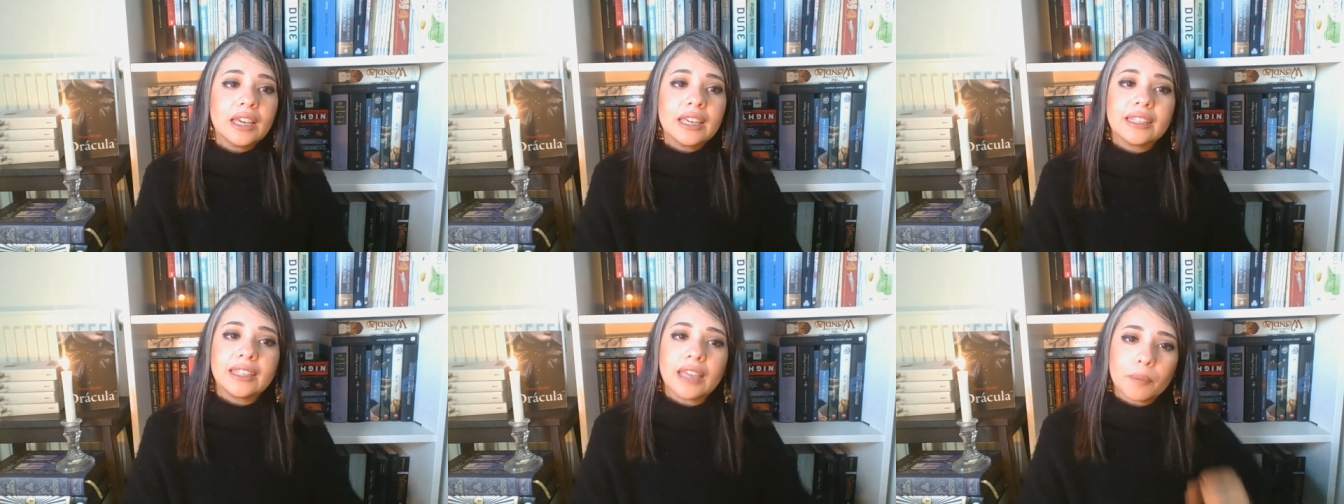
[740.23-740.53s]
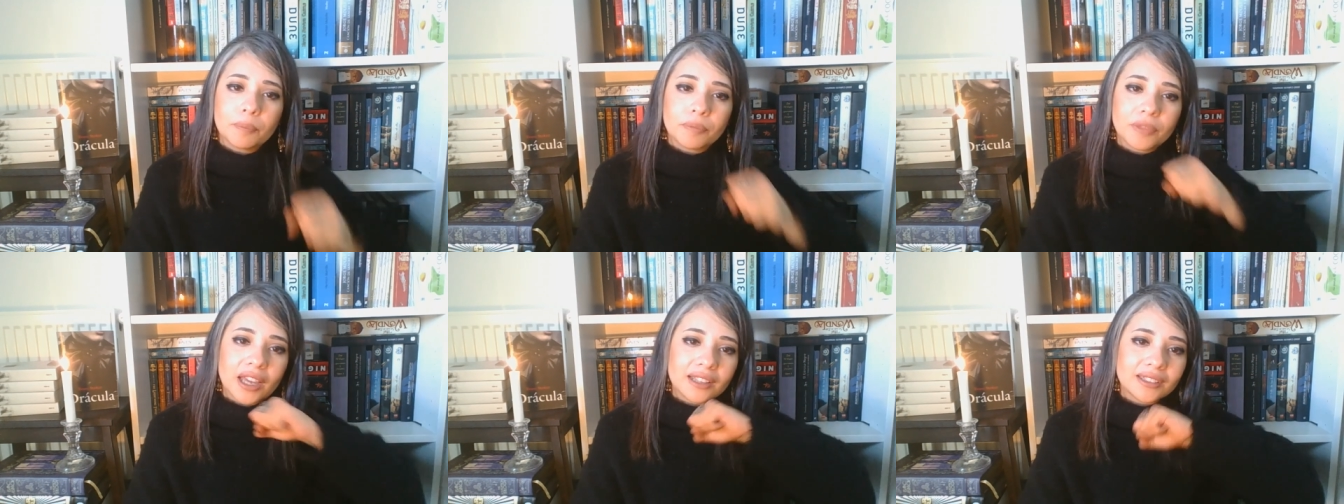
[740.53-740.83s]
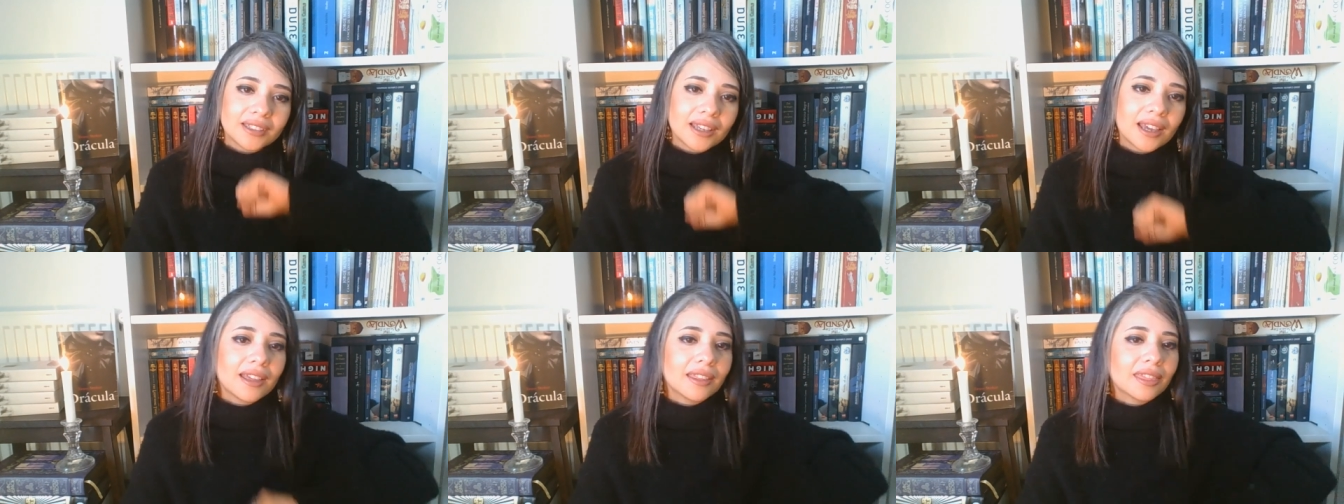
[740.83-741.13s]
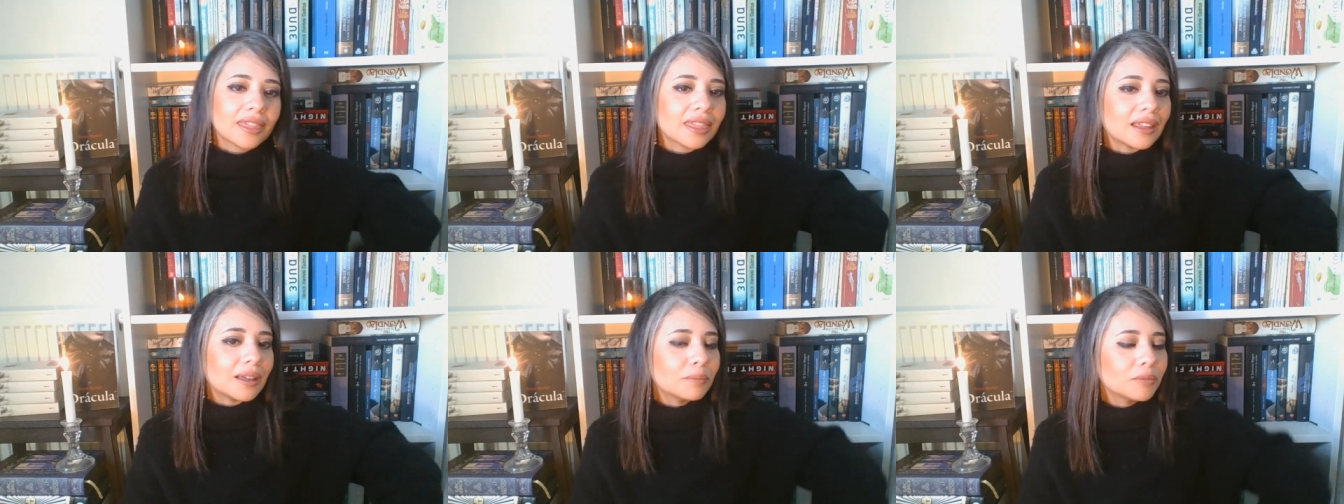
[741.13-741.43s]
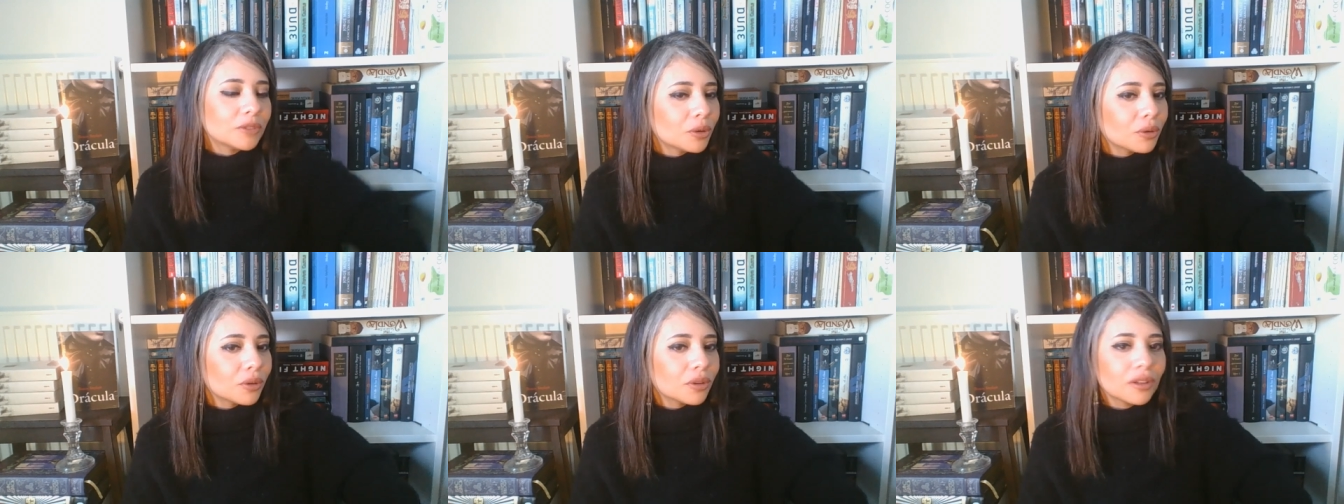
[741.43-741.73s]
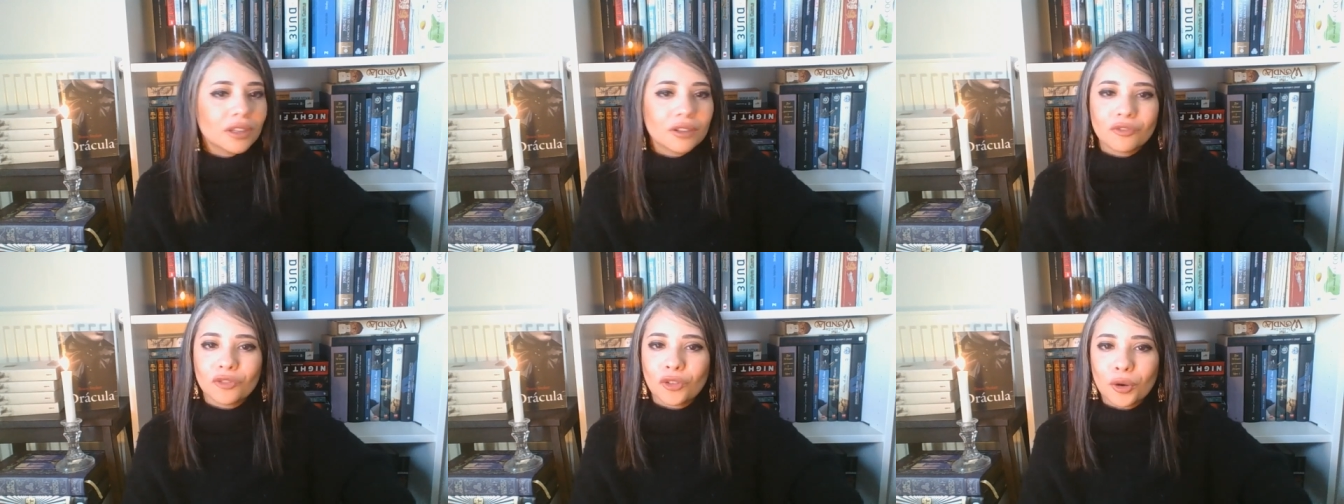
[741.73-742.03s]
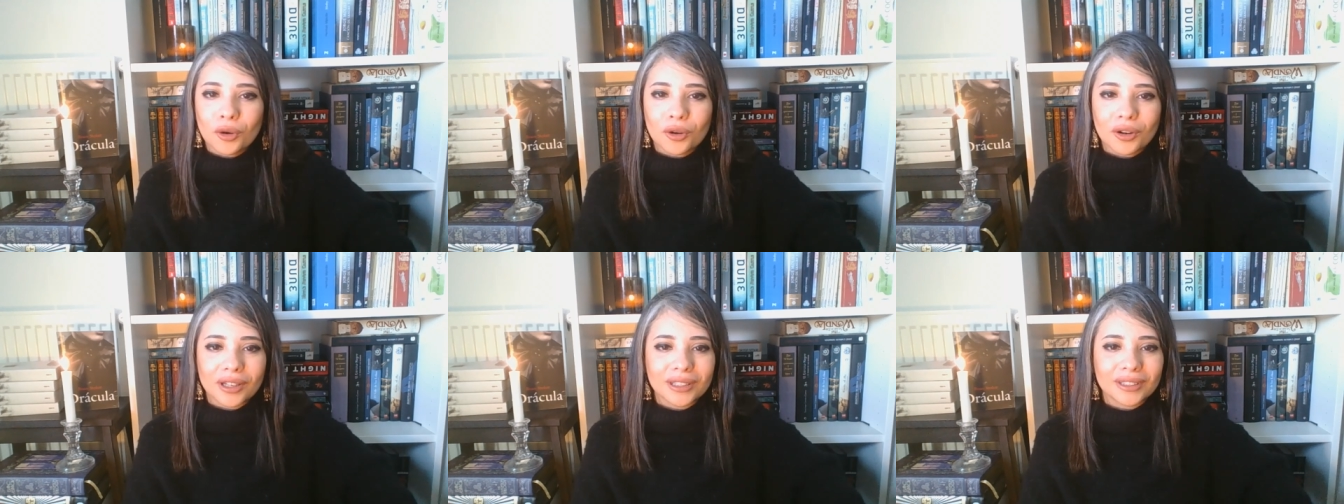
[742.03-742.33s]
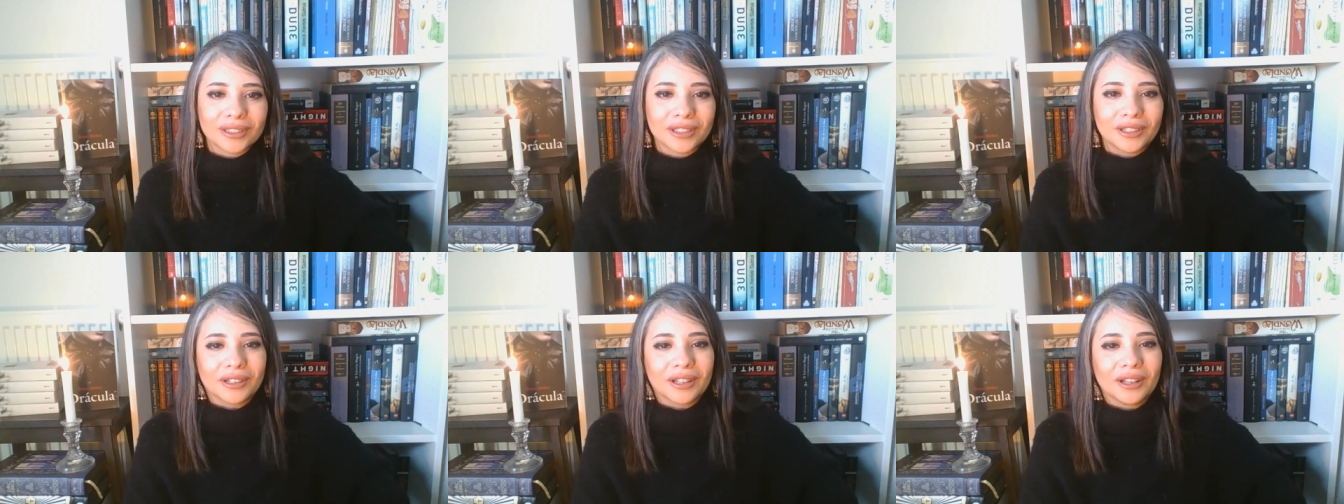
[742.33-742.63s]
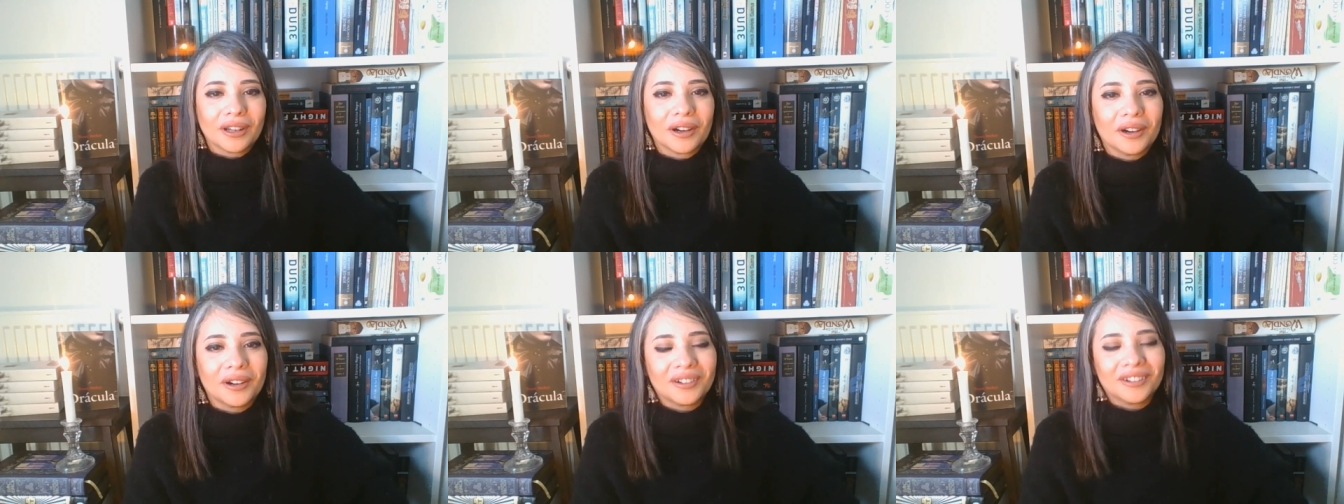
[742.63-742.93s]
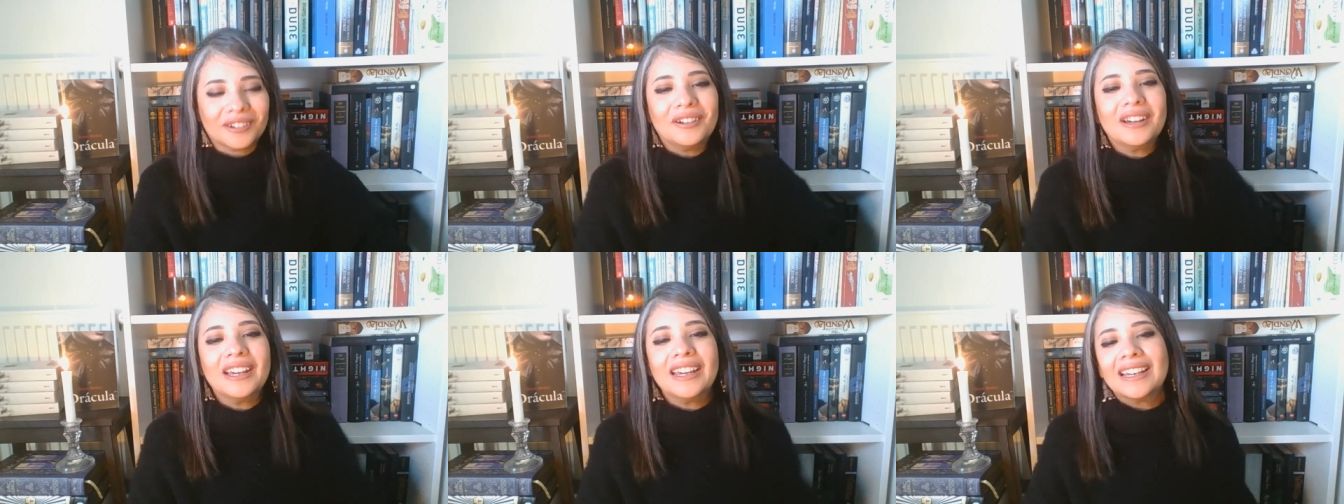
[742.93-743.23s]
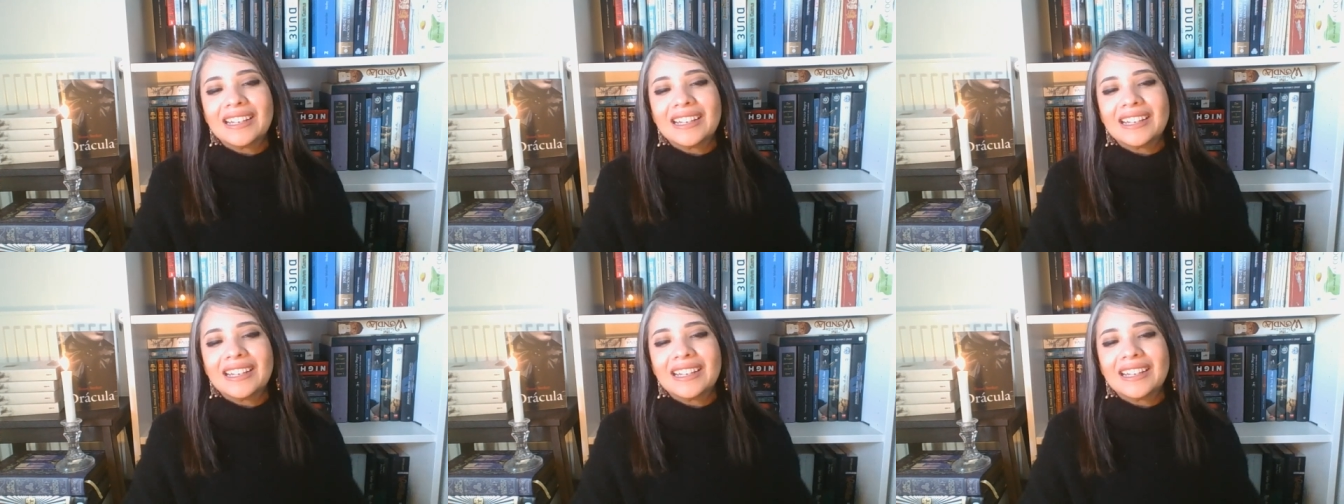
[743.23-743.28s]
yep, that death, I'm totally for it, you know?